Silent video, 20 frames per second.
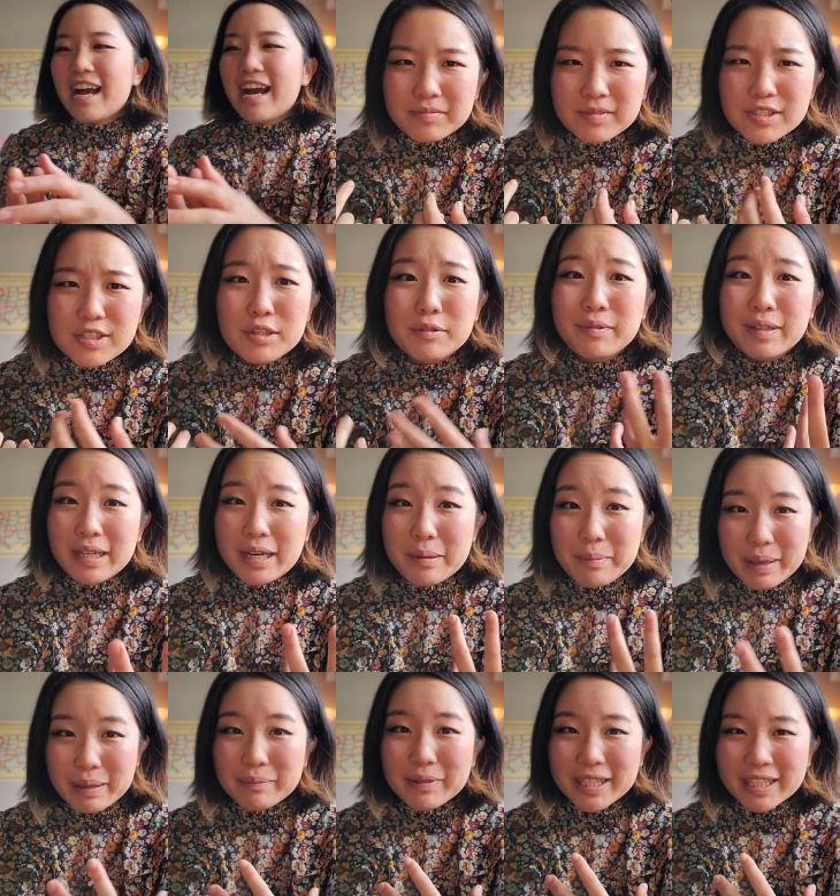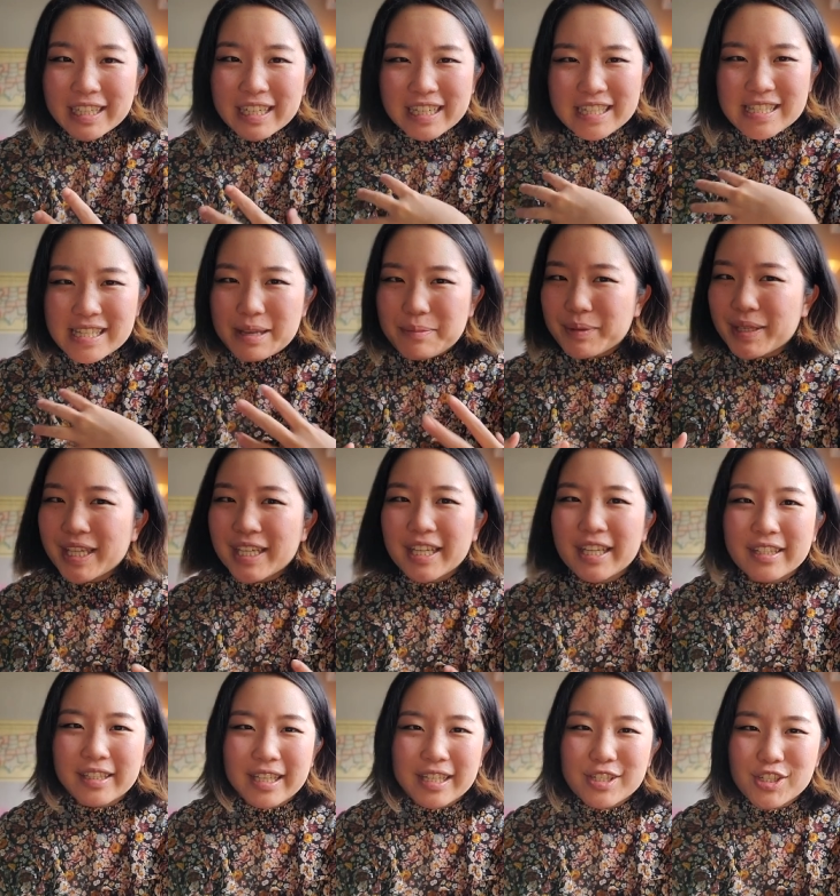So what I mean by that is I'm
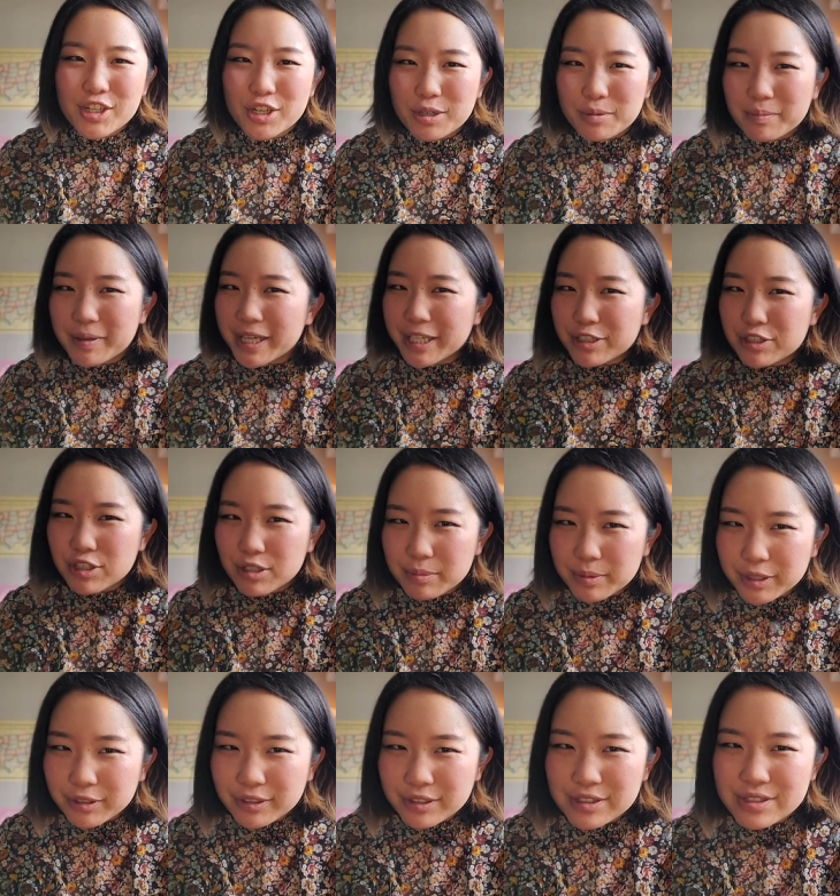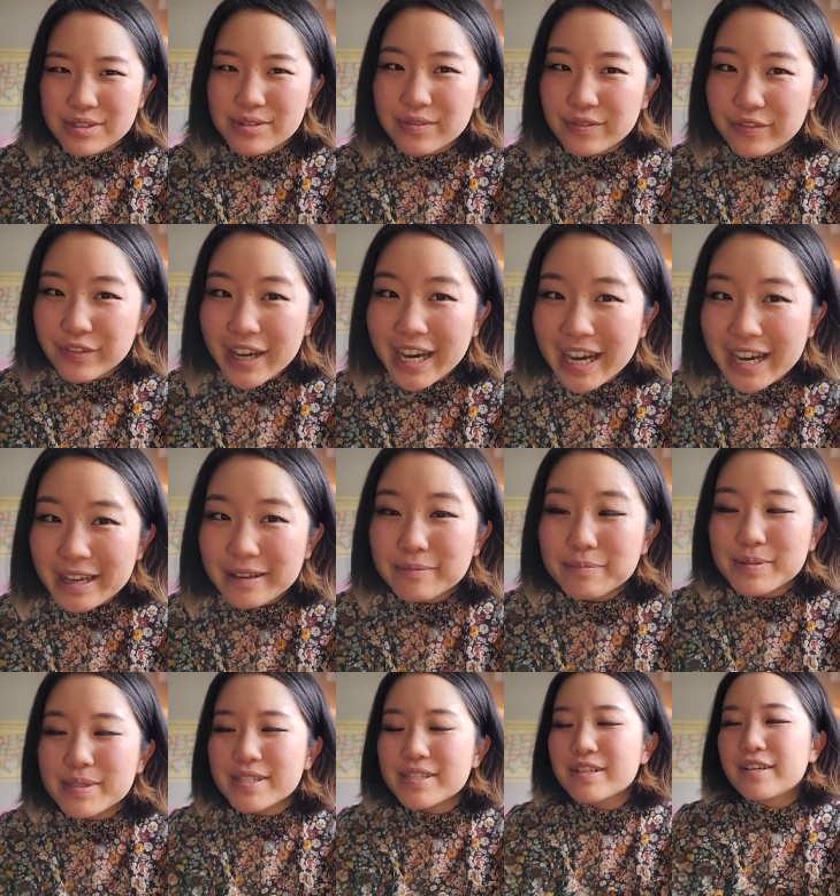getting like Turnpike Troubadours
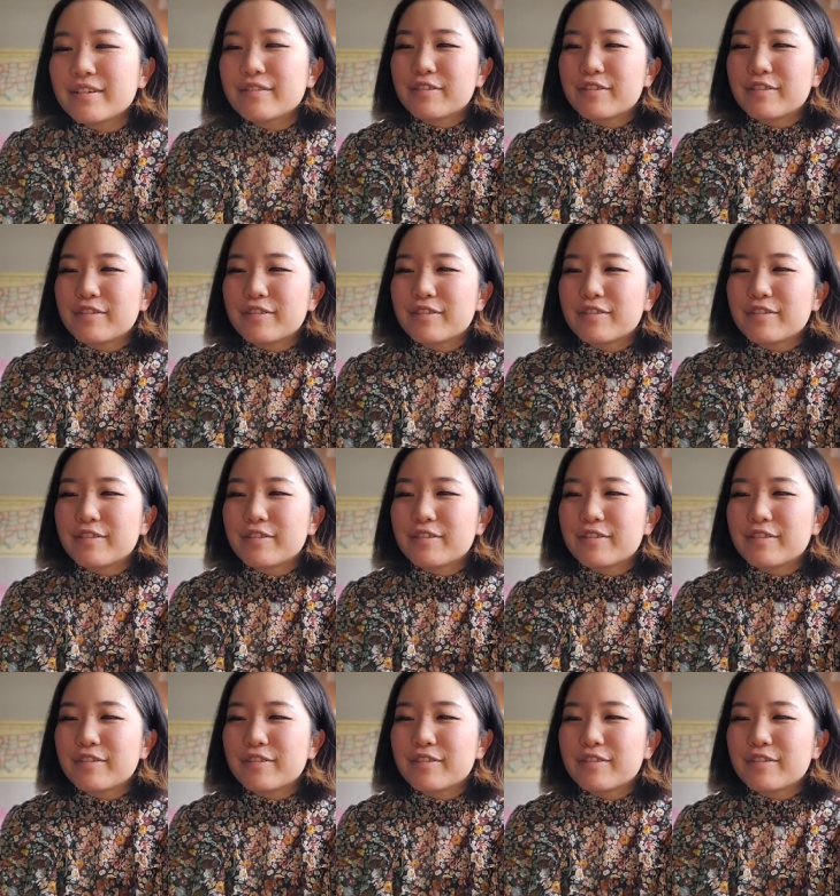vibes